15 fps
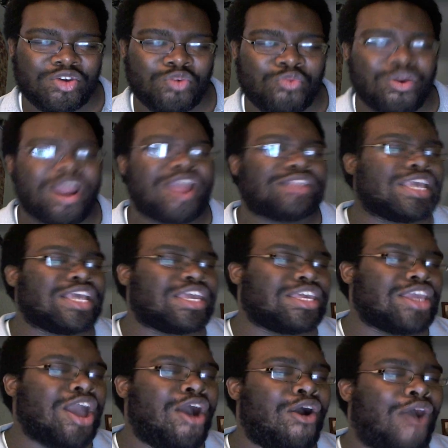Where it's like,
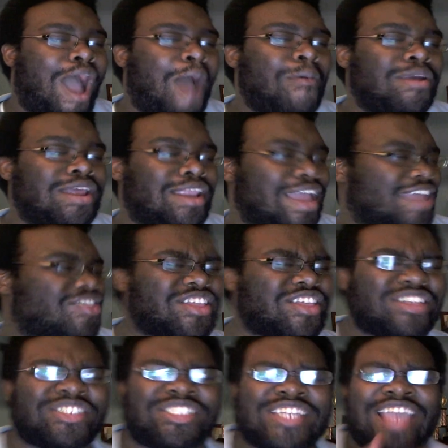yo, I want to, like,
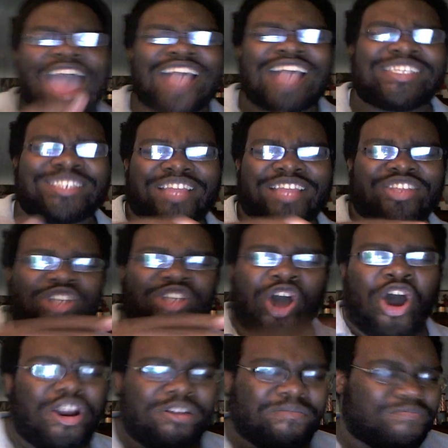like, she has, like, this
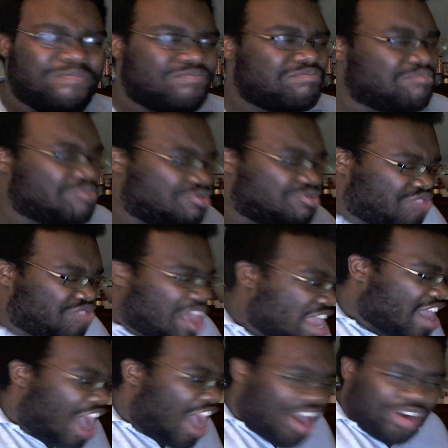heart
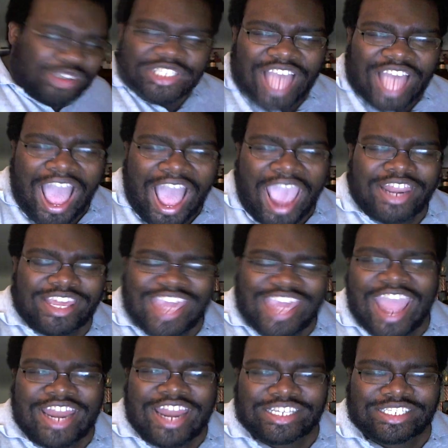thing on her side,
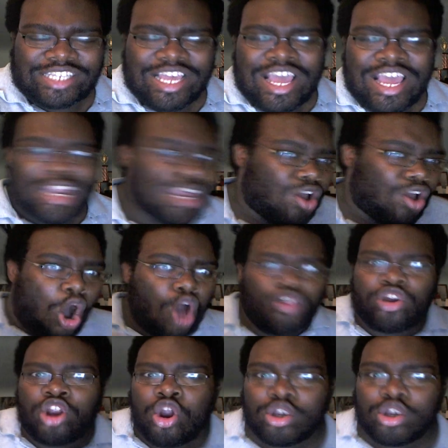Candace. Like, all
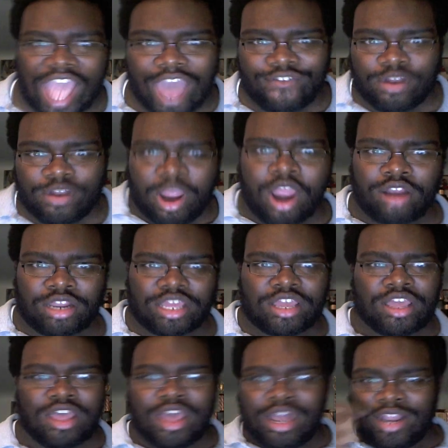the girls have it, apparently.
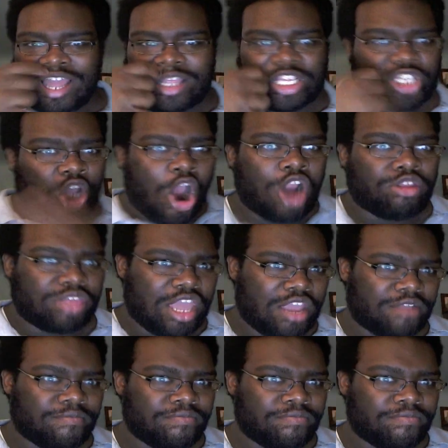Like, this heart thing.